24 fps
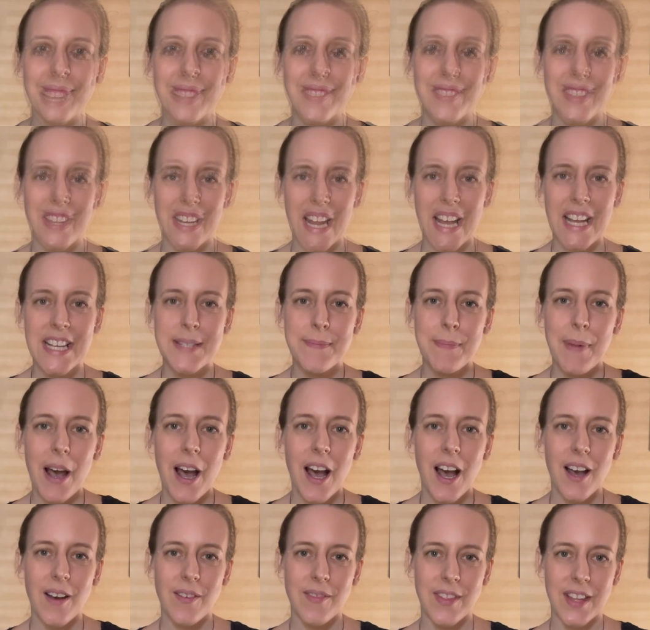The last
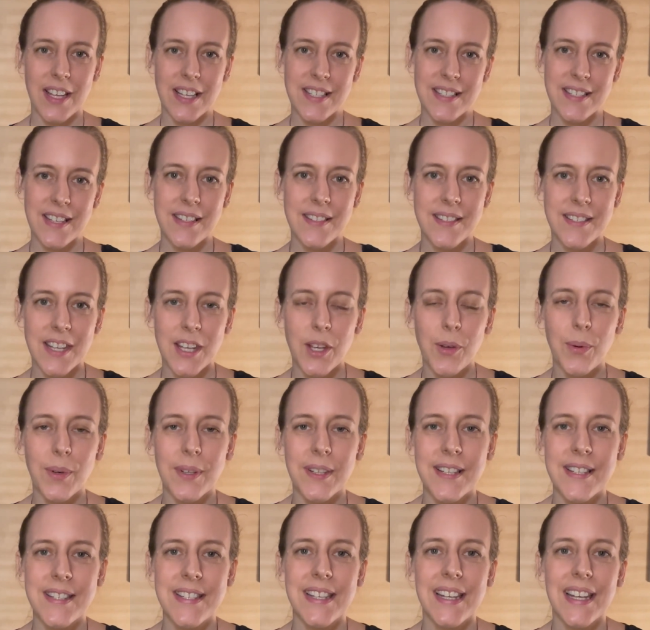part of this
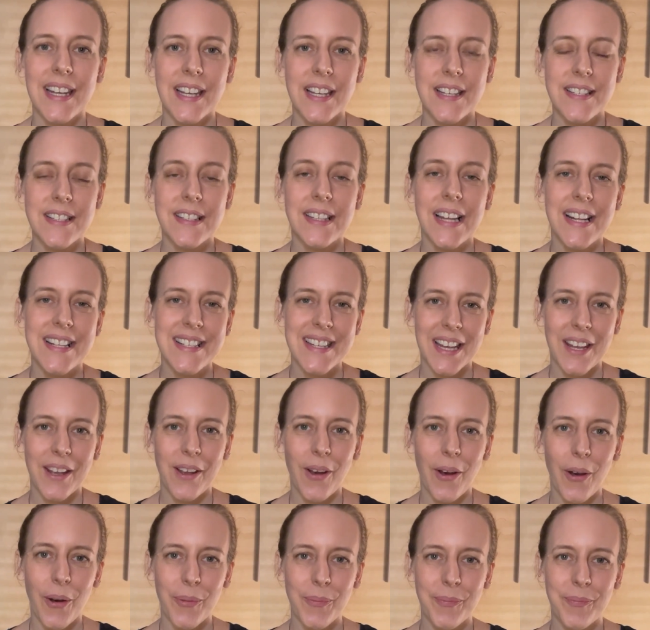sequence is letting
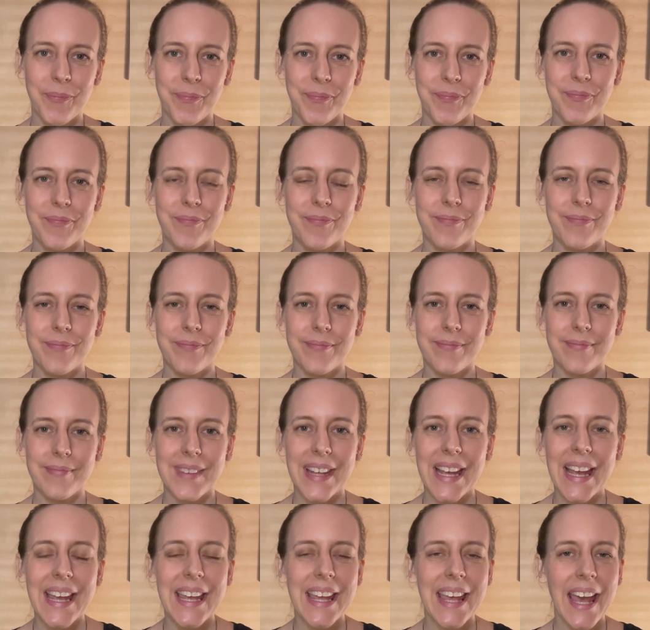go.
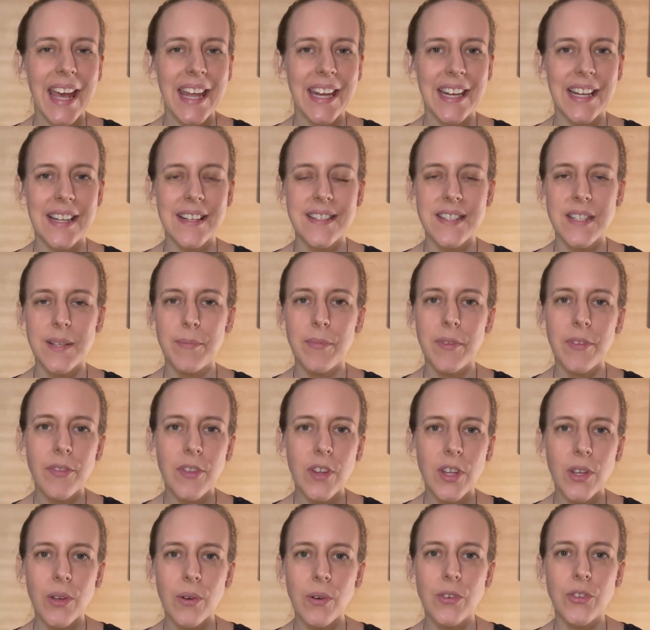Again, it's something
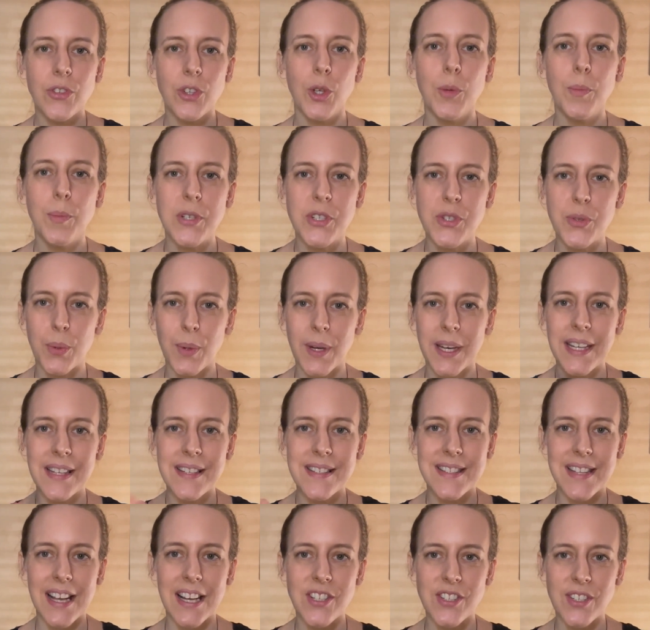that you can do between
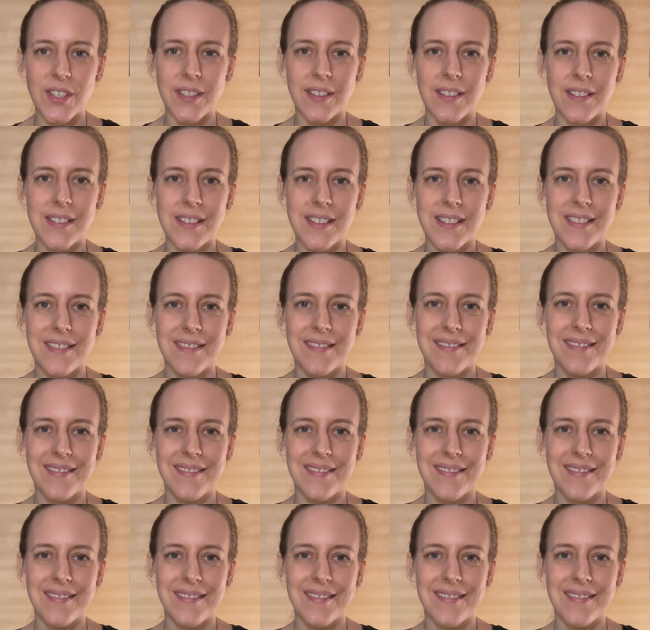sessions.